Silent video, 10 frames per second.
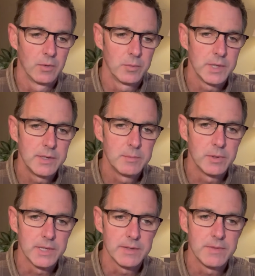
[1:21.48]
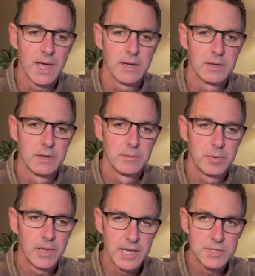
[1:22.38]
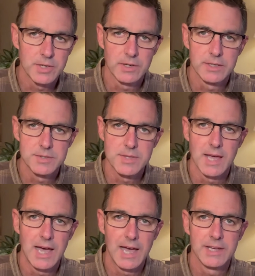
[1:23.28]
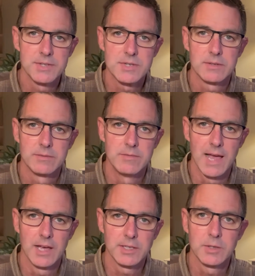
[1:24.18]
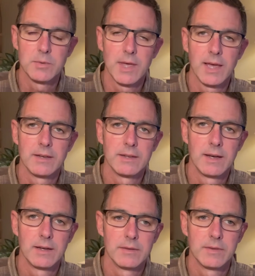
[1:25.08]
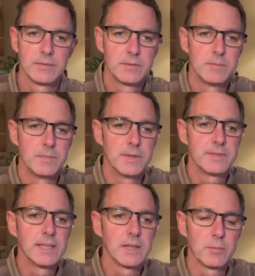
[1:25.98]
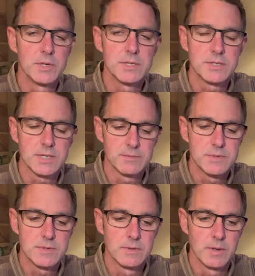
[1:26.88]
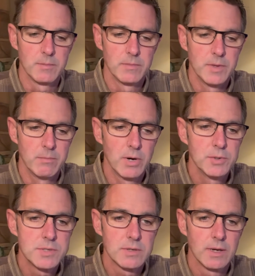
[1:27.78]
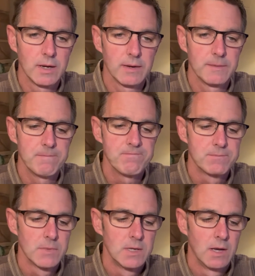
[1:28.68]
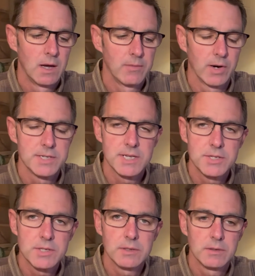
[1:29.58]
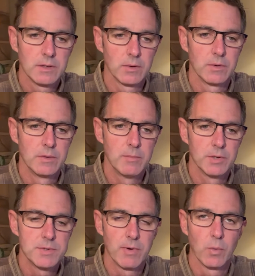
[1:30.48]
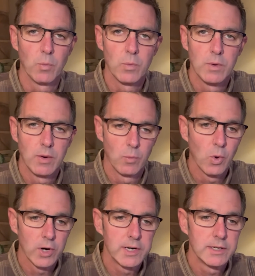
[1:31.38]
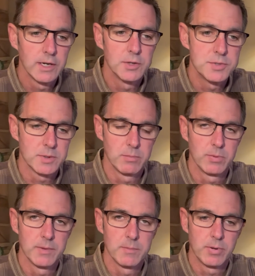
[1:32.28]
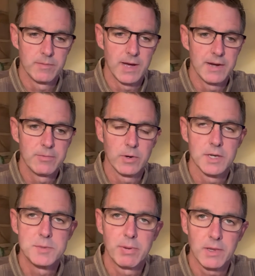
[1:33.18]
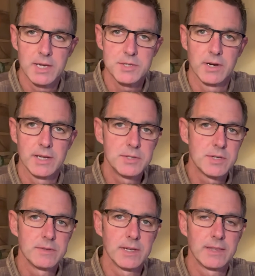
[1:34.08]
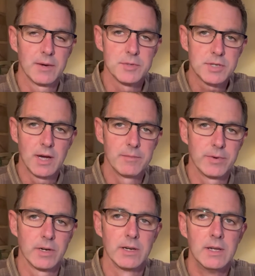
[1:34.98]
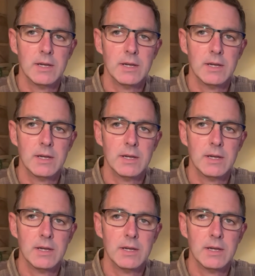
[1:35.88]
We believe that pleasure is the highest value, that the thing that receives the most of our attention, the most of our work goes to provide for us pleasure. And I used to think that was comfort,